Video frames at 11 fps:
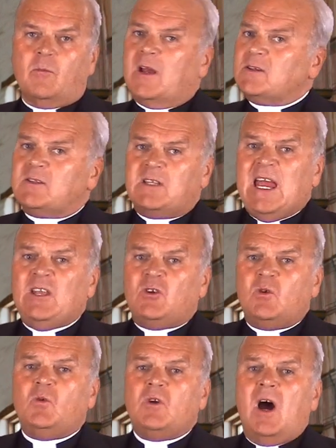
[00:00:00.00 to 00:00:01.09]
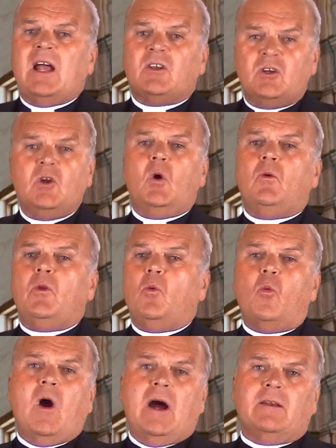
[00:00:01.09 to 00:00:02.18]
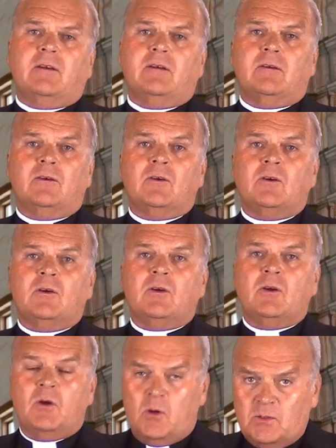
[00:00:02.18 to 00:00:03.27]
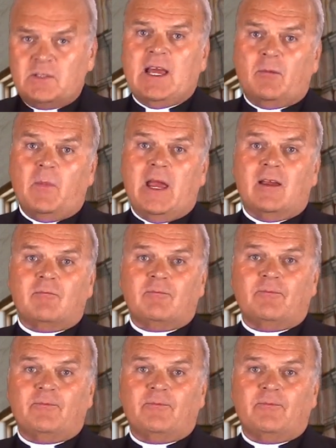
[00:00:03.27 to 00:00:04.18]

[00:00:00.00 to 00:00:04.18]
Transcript: Because they do not know the one who sent me.